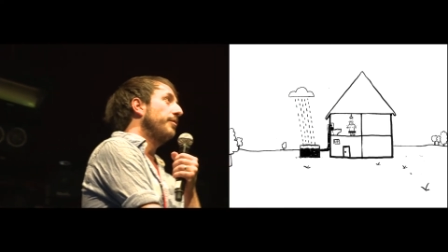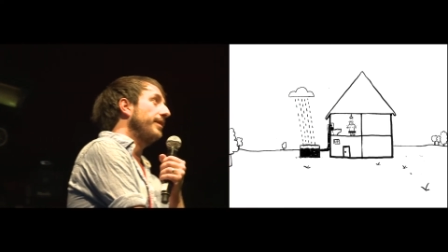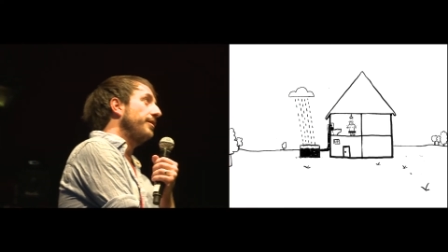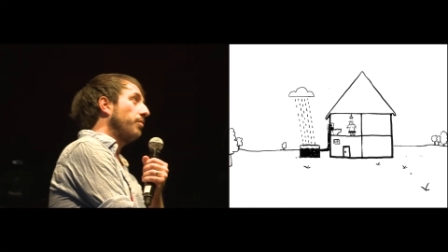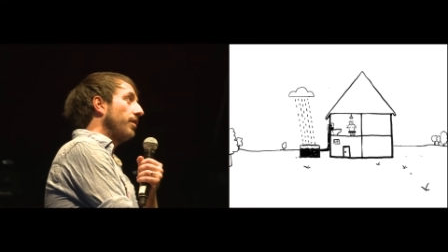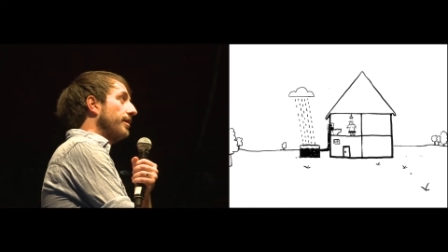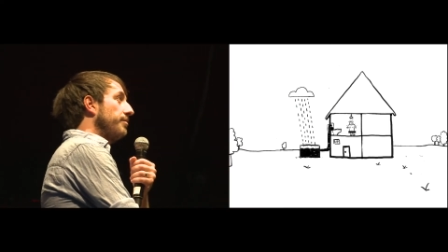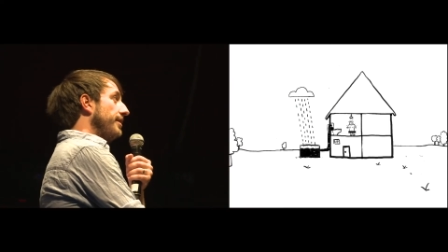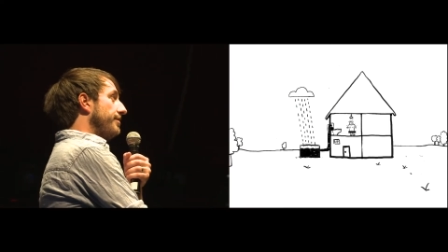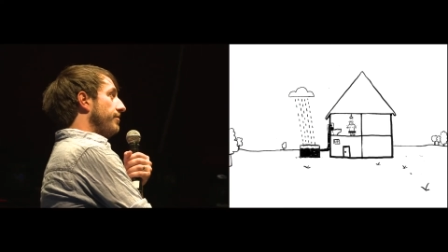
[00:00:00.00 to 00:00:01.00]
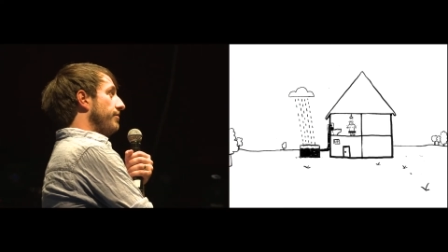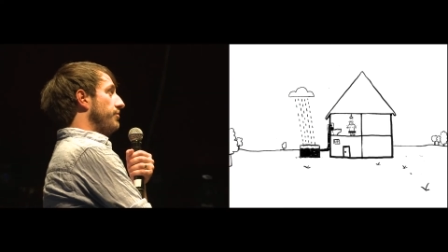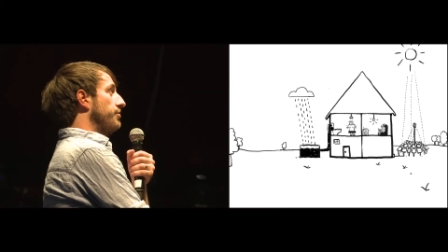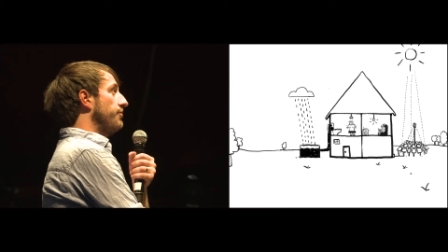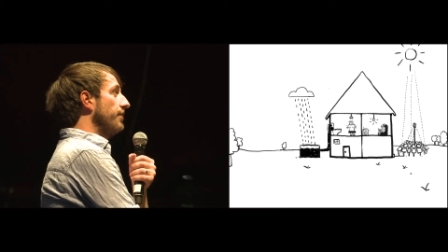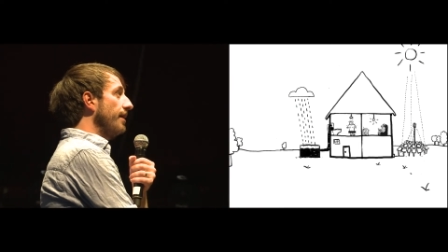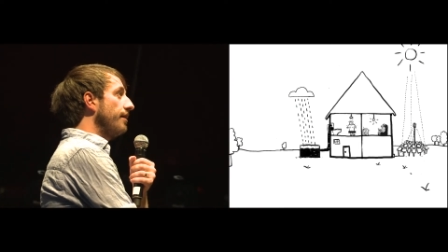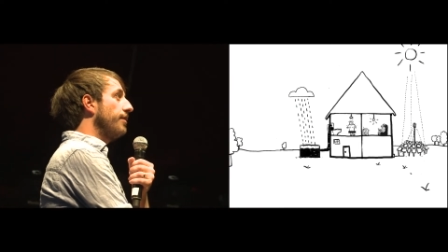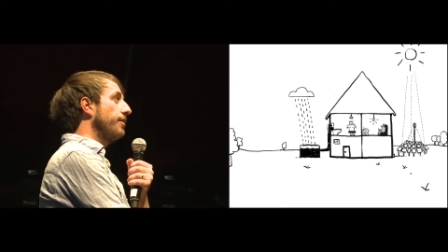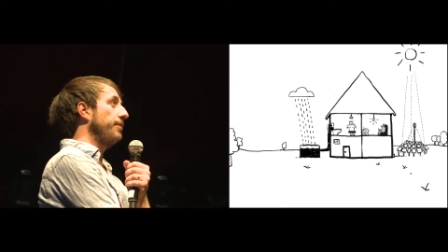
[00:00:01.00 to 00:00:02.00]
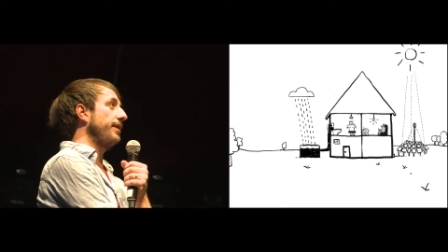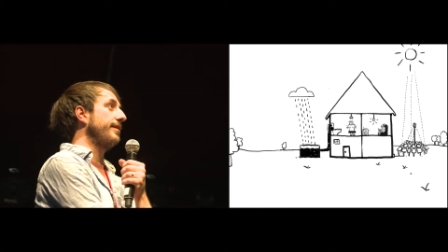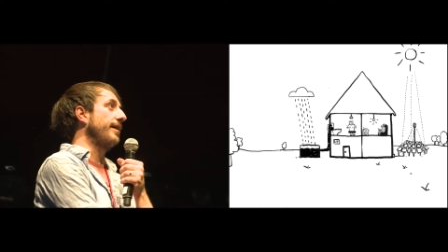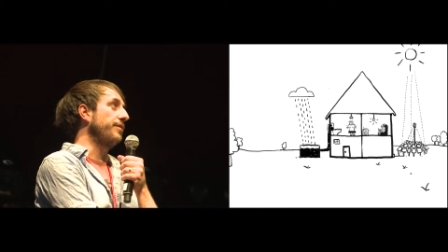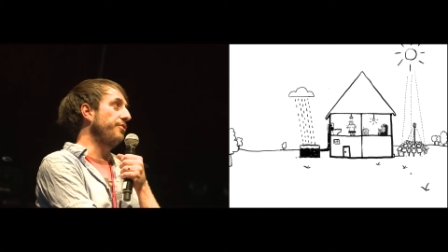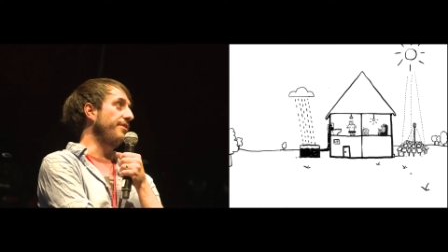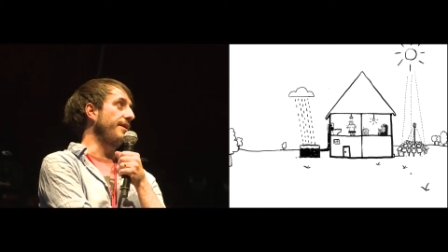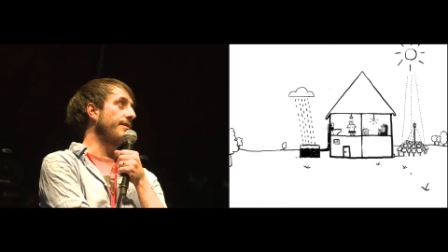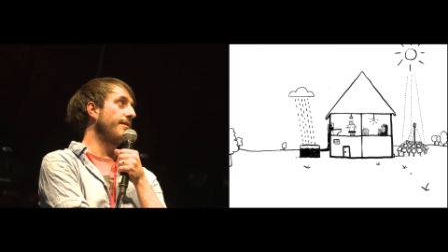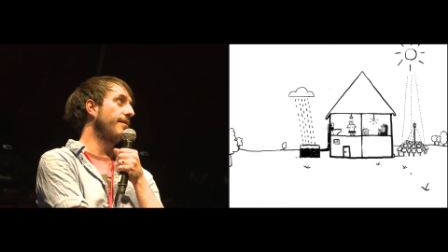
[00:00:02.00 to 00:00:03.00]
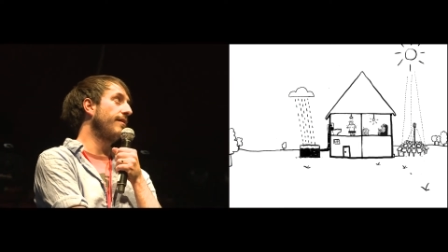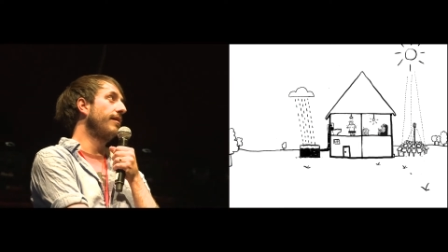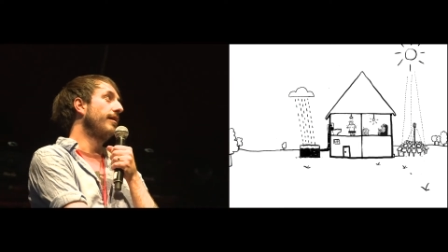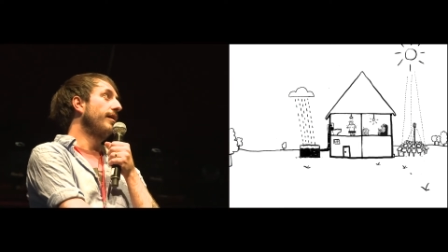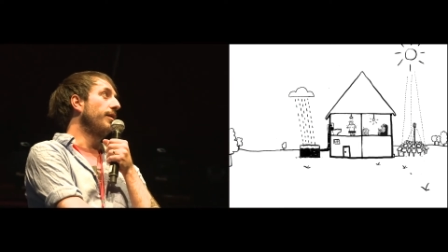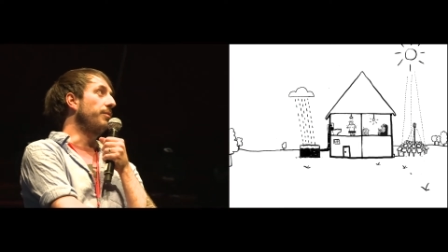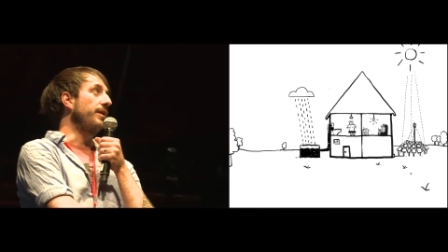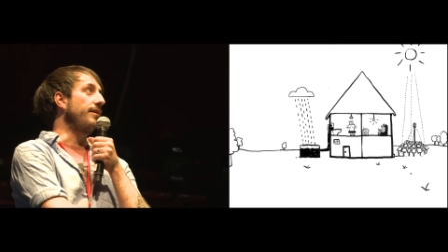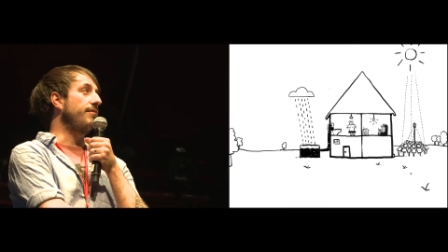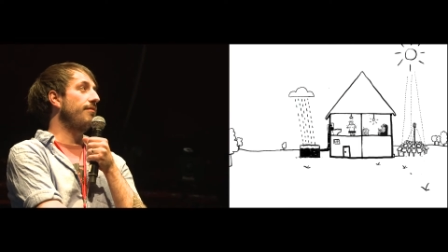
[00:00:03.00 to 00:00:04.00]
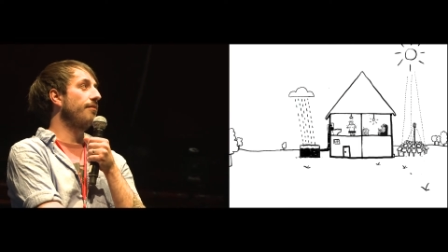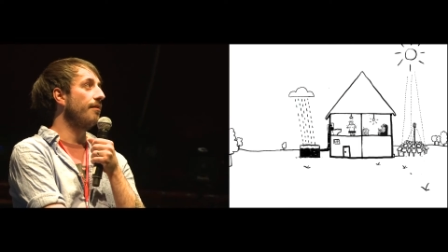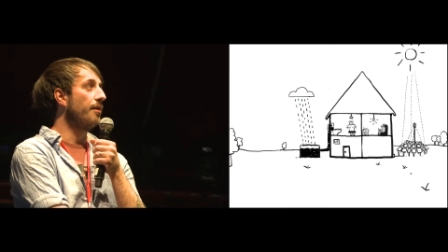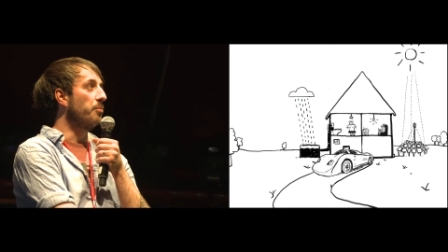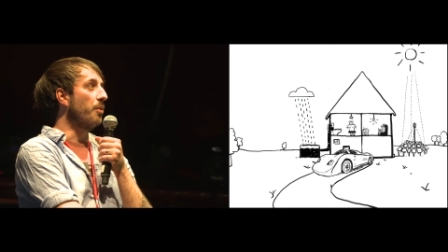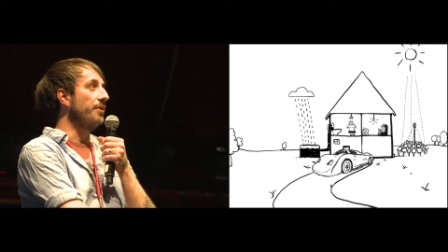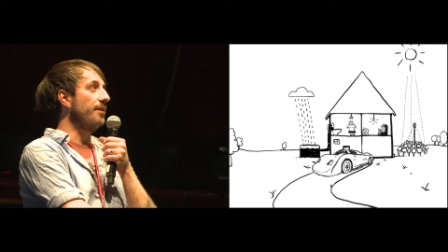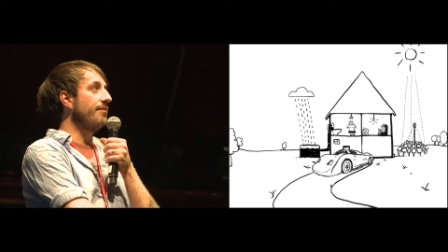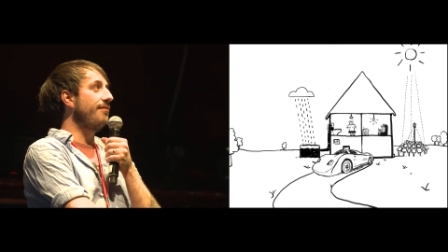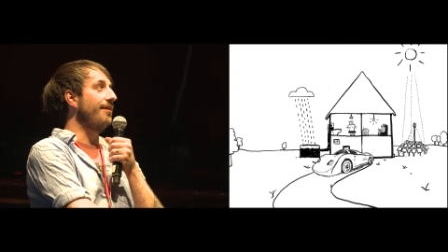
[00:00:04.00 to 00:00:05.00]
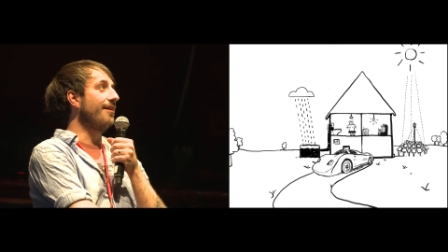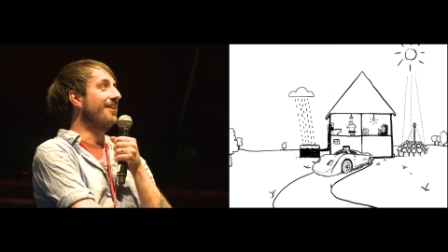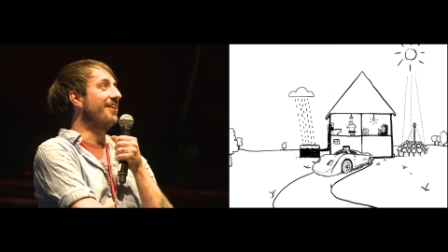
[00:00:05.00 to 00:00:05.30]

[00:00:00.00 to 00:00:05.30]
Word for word: We need water. We need to drink, we need energy, we need mobility.